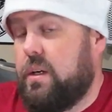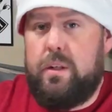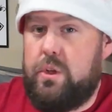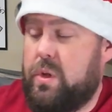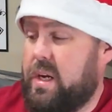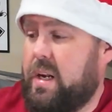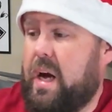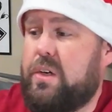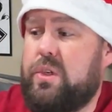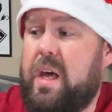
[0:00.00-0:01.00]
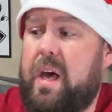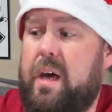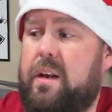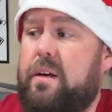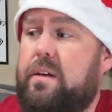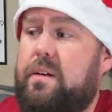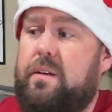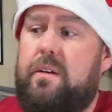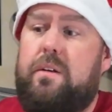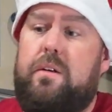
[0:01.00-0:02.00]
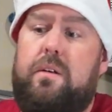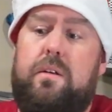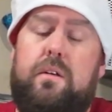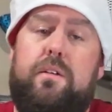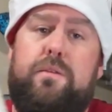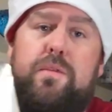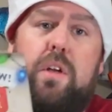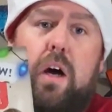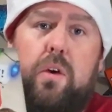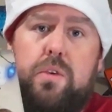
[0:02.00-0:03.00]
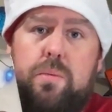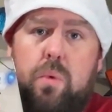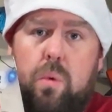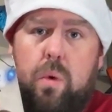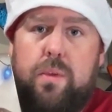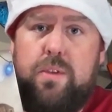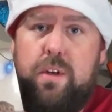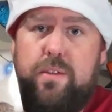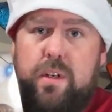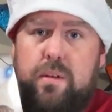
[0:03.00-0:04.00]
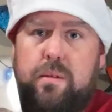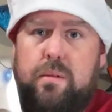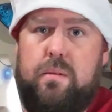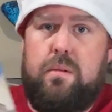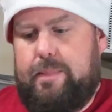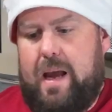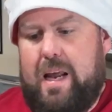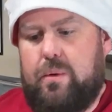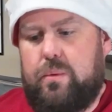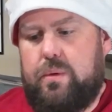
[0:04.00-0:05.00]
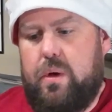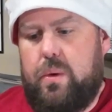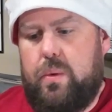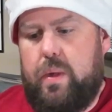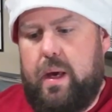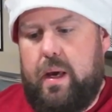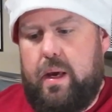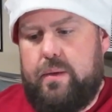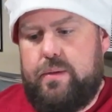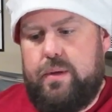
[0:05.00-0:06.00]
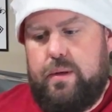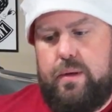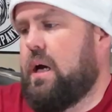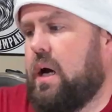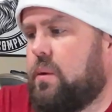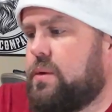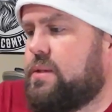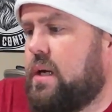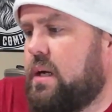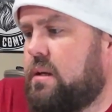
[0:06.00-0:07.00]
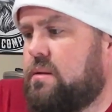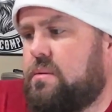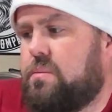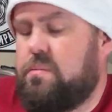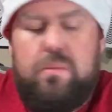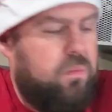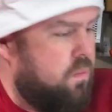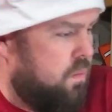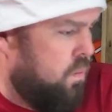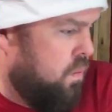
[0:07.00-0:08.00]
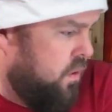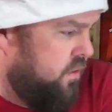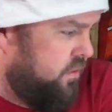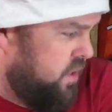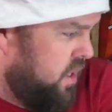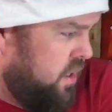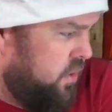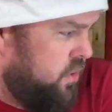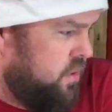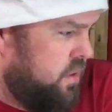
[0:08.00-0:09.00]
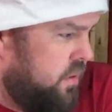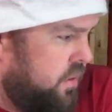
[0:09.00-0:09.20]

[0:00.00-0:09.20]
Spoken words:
Did you think it actually had $50 or more worth of stuff in it? I don't know that I would say it's worth $50.